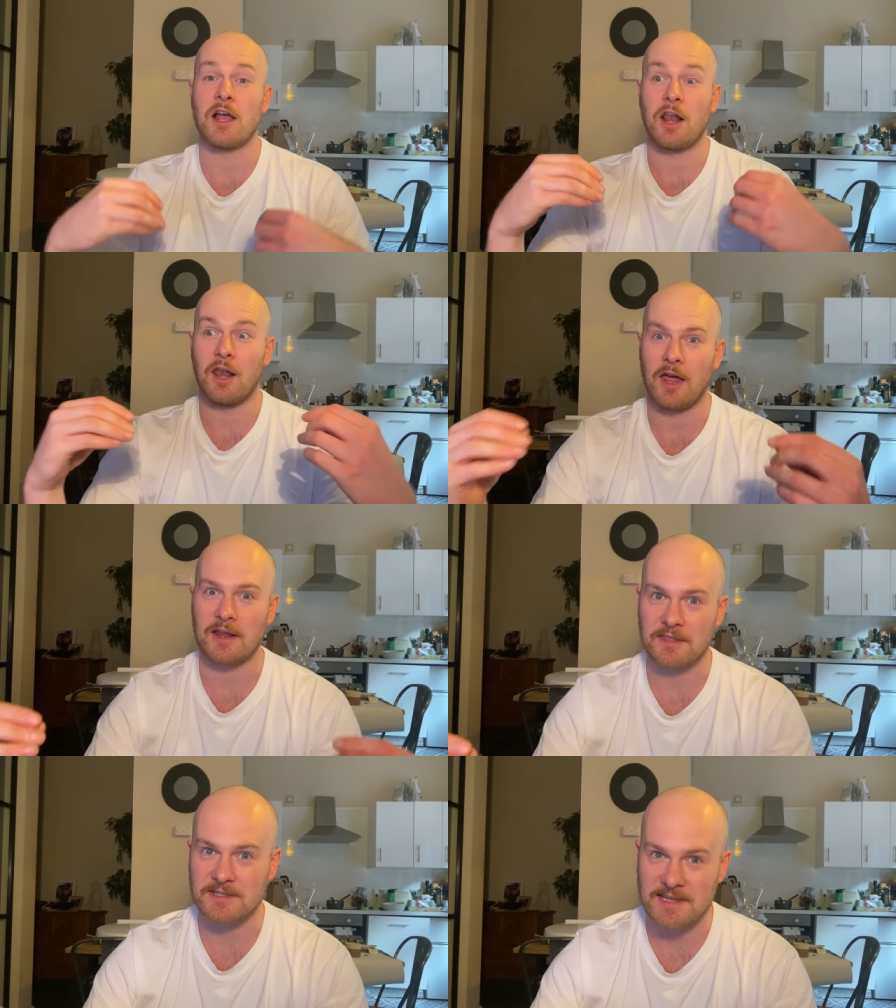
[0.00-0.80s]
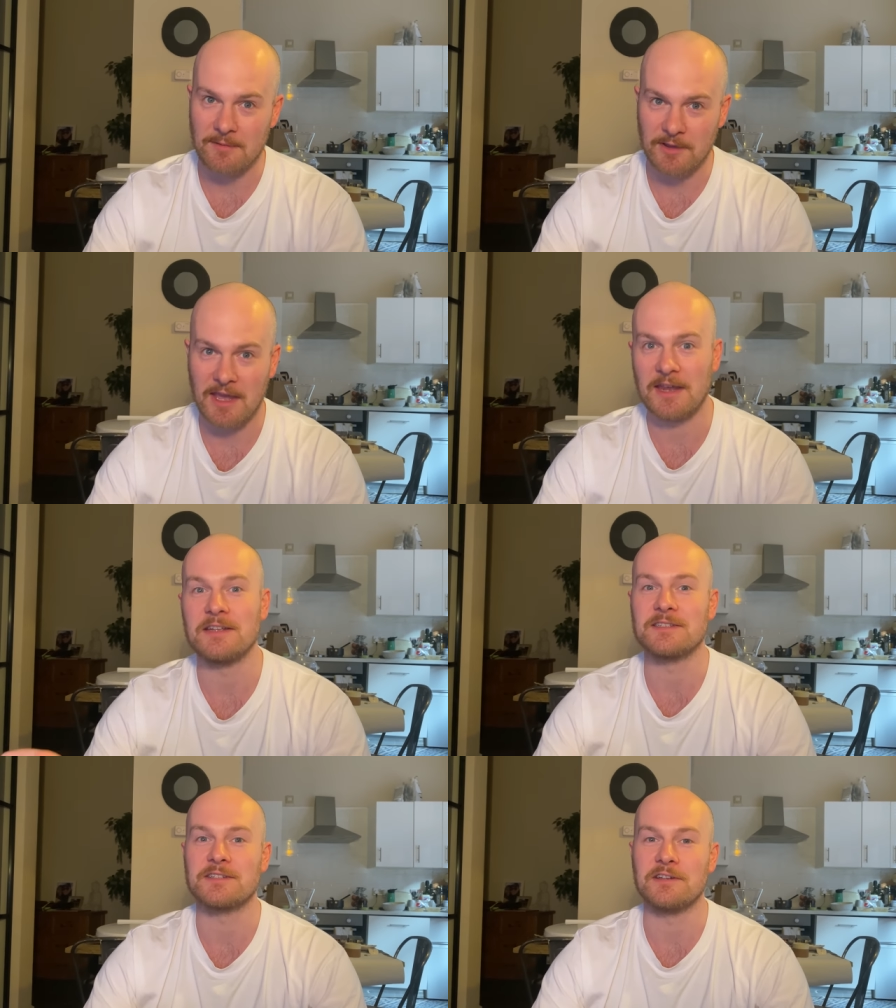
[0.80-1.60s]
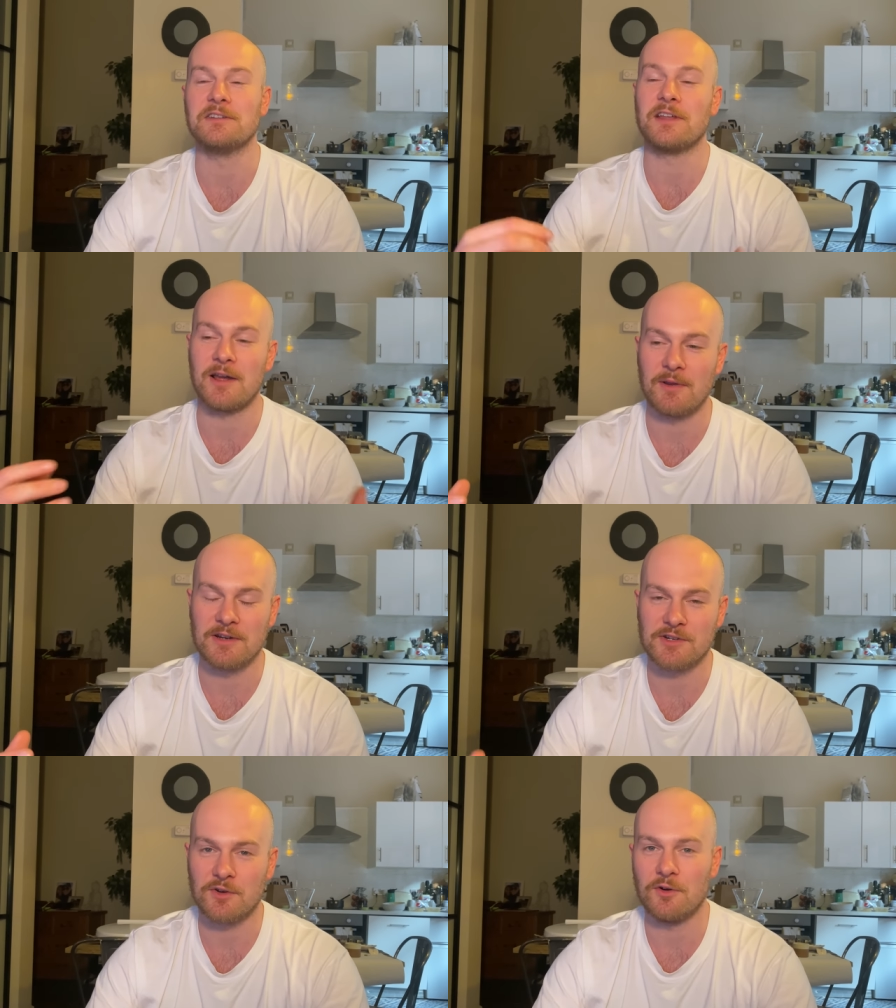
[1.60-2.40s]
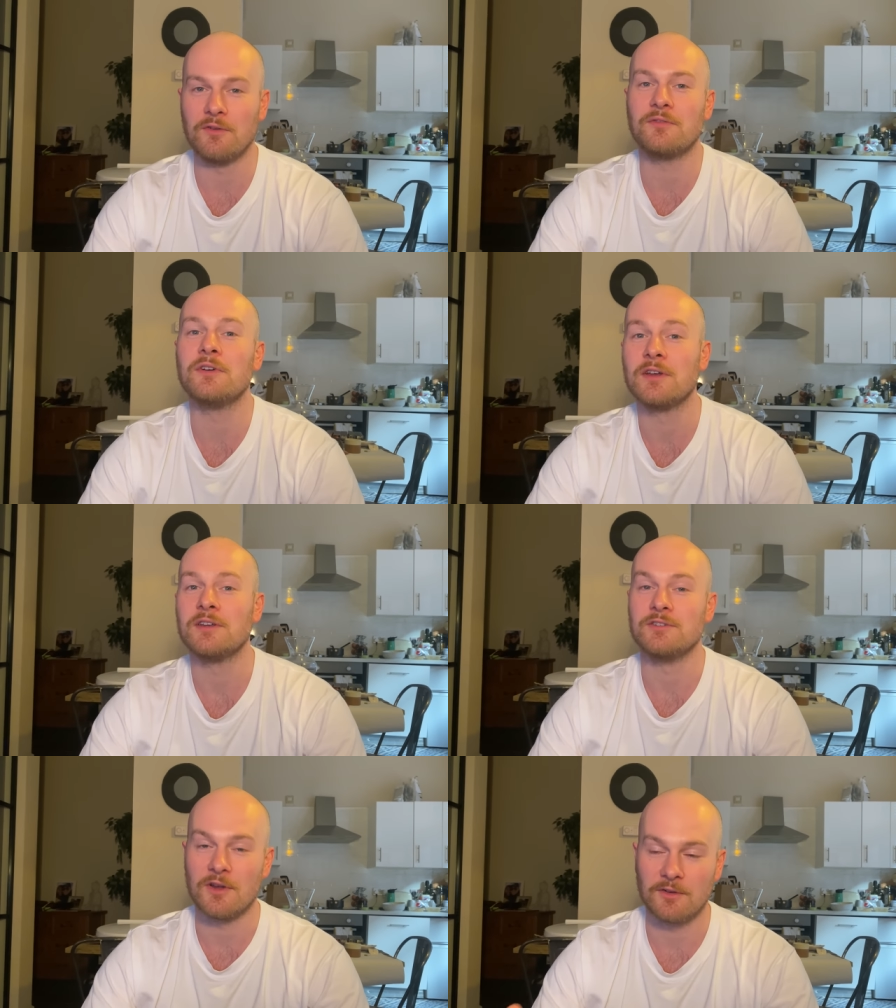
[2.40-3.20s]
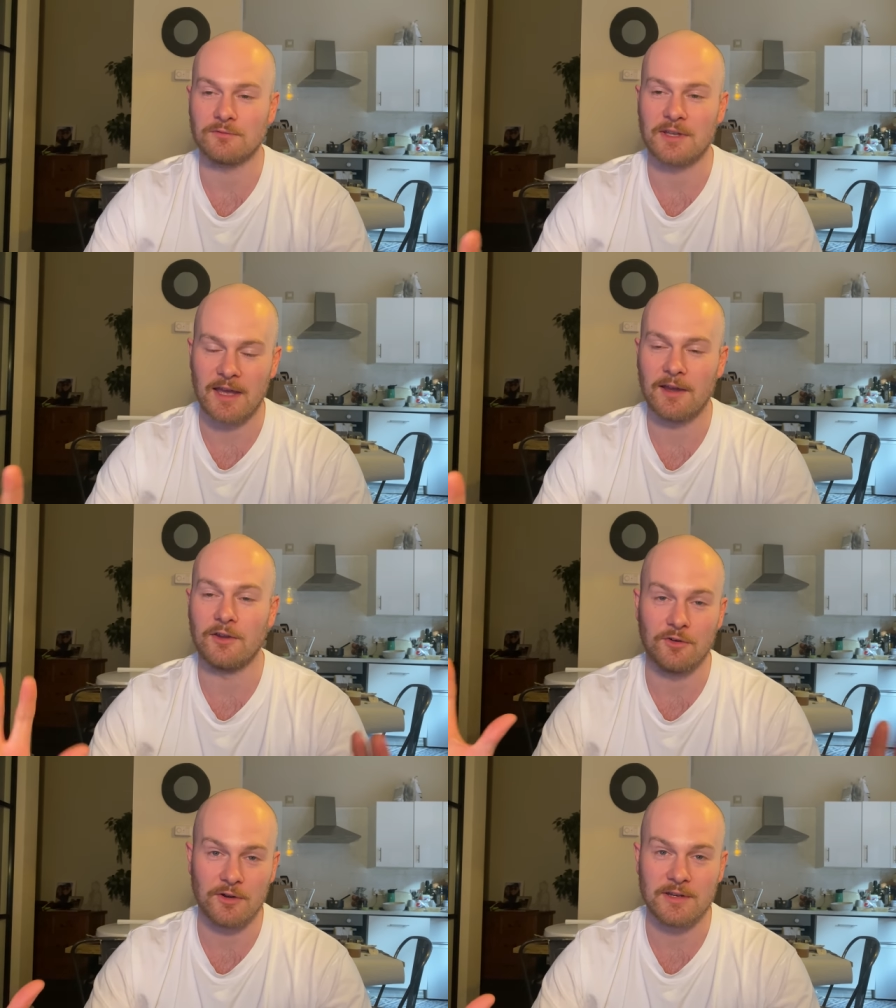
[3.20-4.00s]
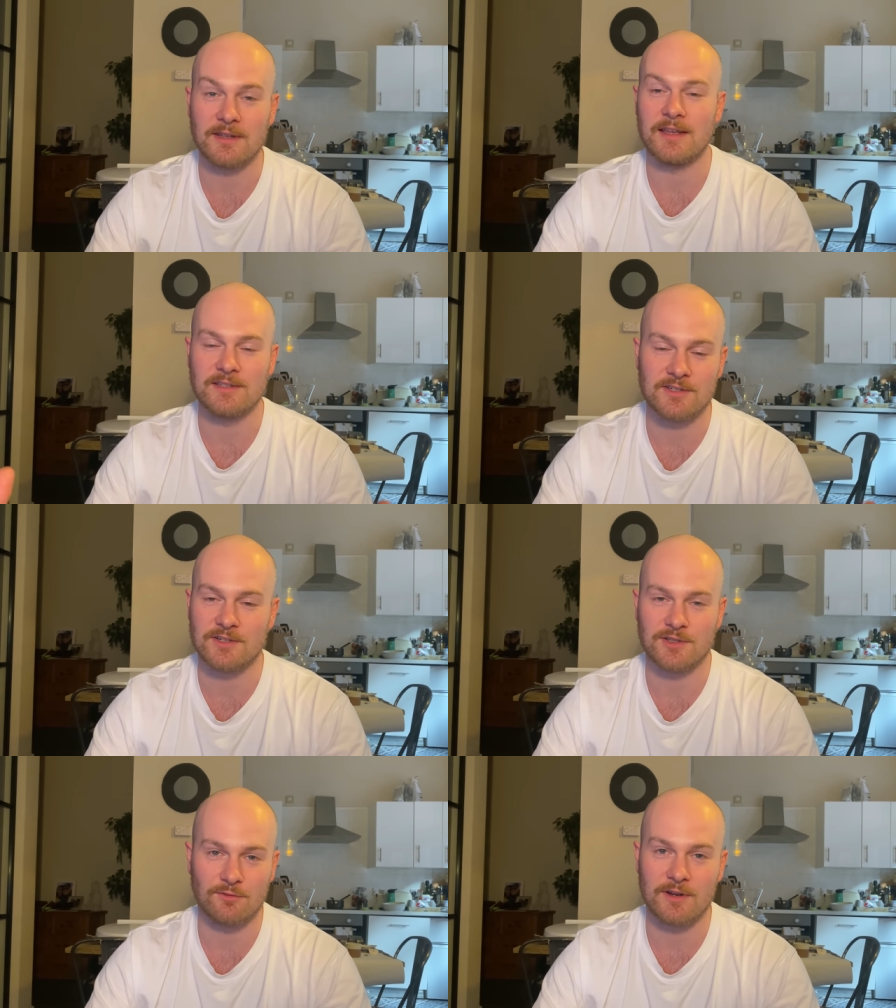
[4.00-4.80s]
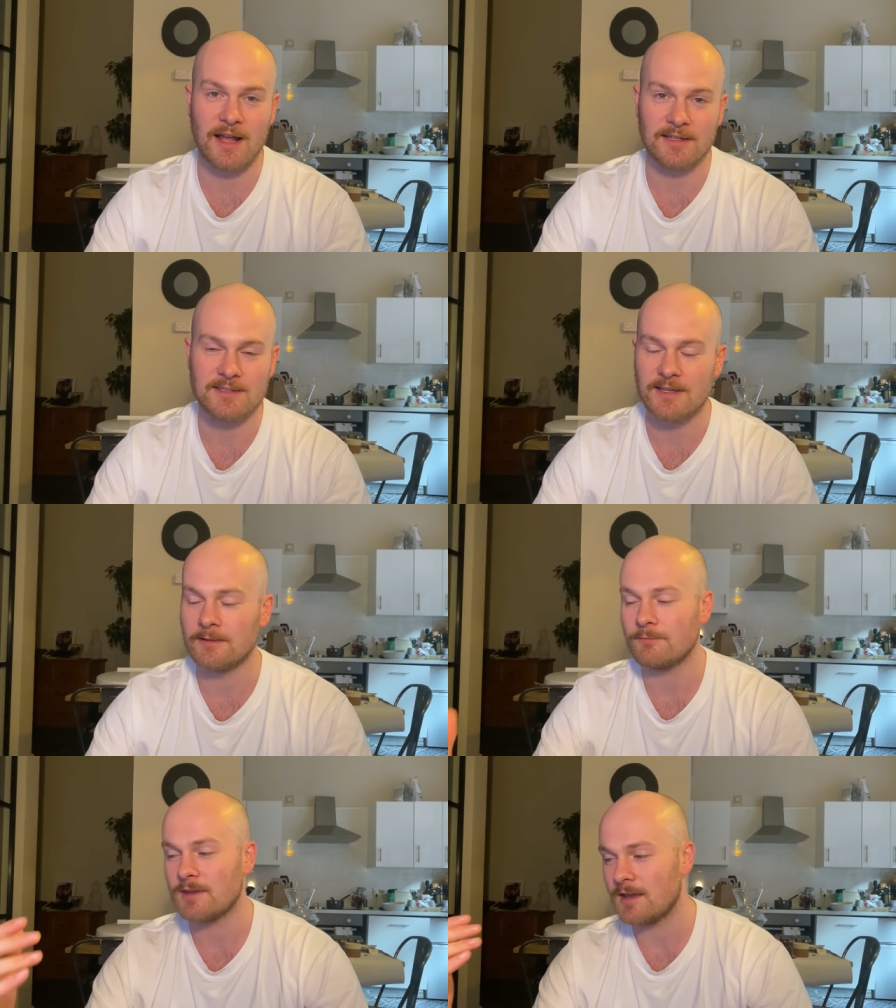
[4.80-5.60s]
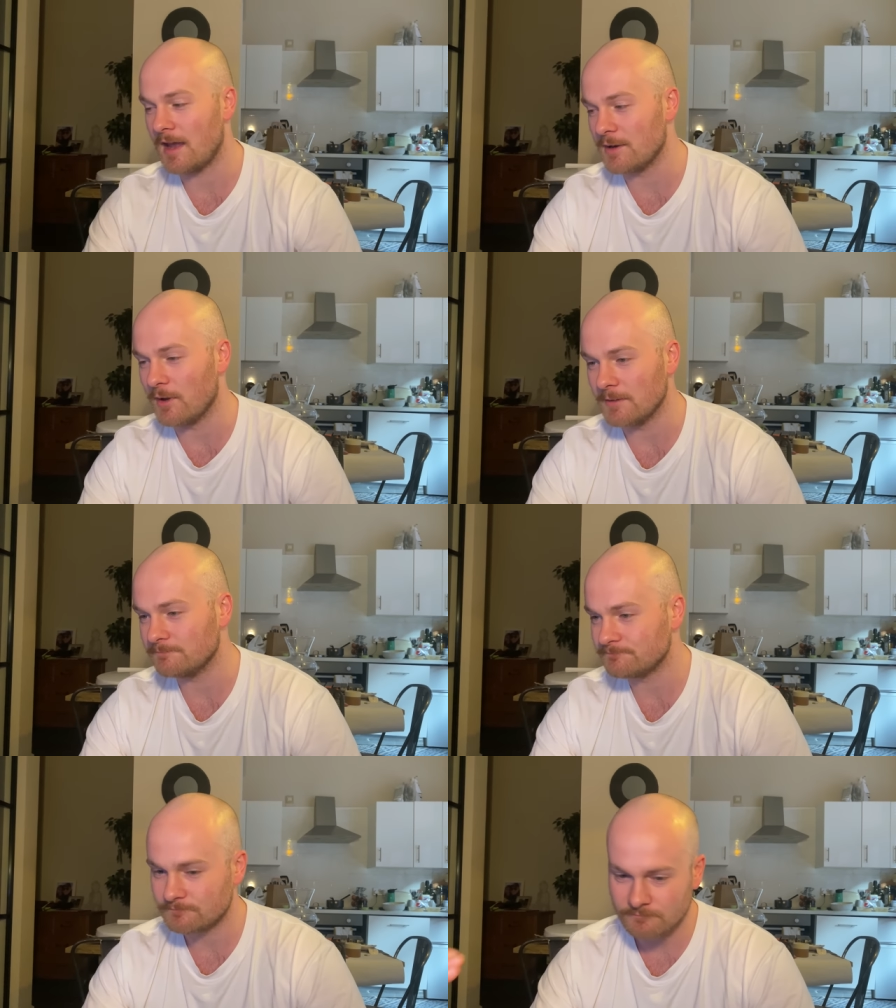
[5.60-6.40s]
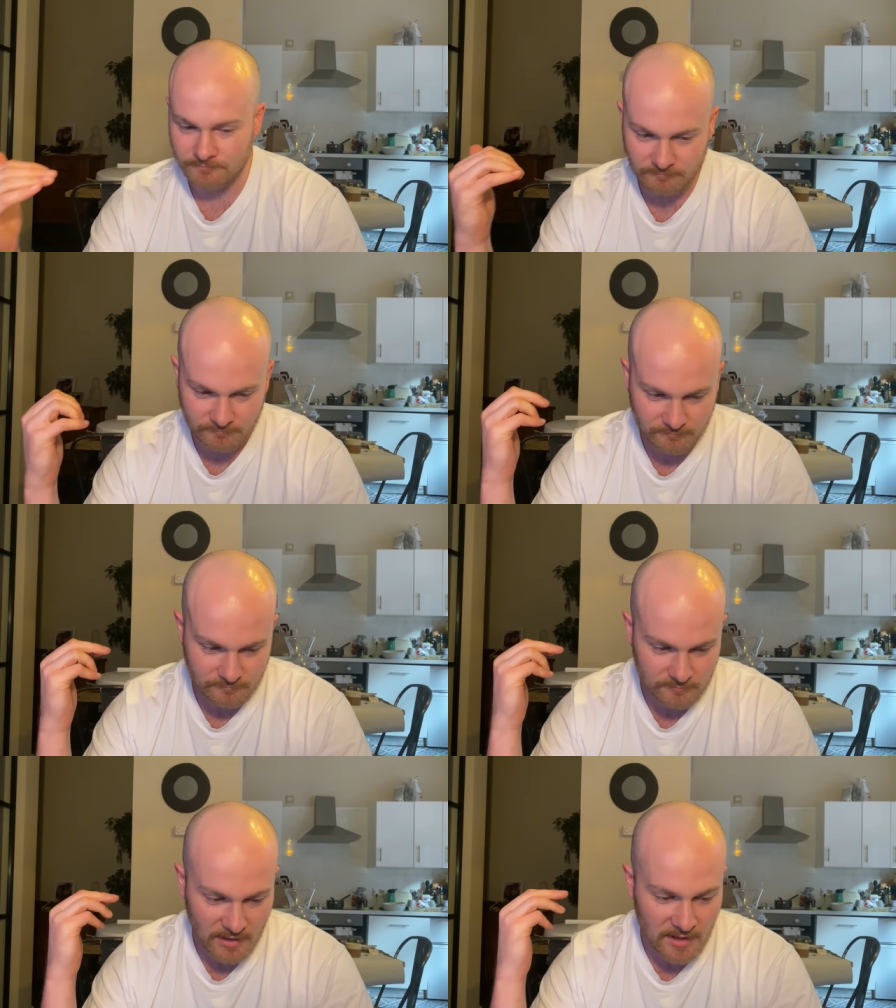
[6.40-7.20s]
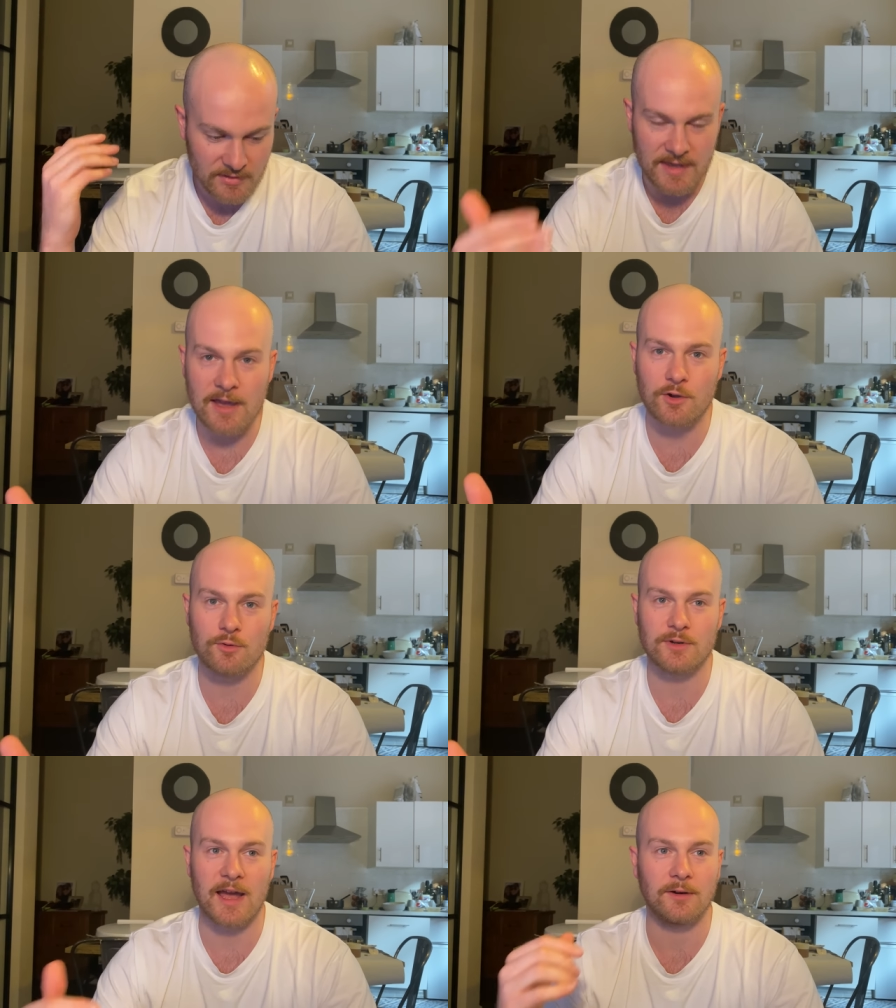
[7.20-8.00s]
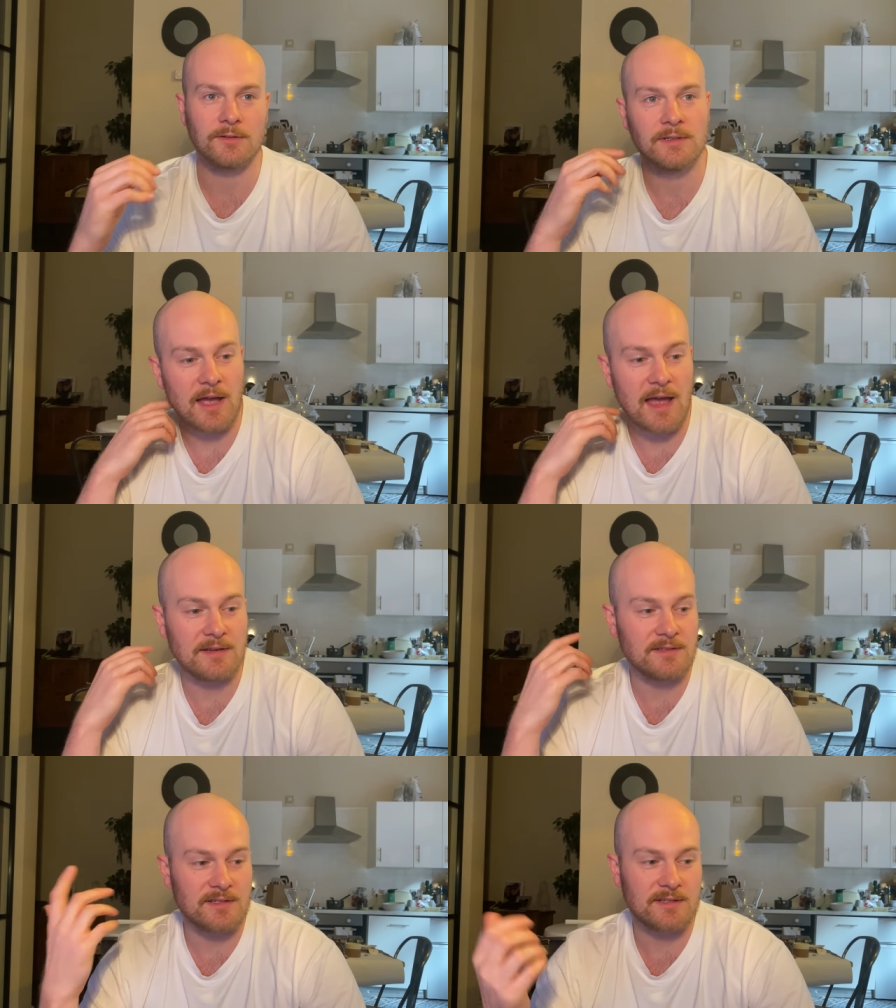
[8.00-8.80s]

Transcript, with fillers: like the Sam Cane incident that I made a short of. Don't get annoyed, it's just the reality. Anyway, they get called out, and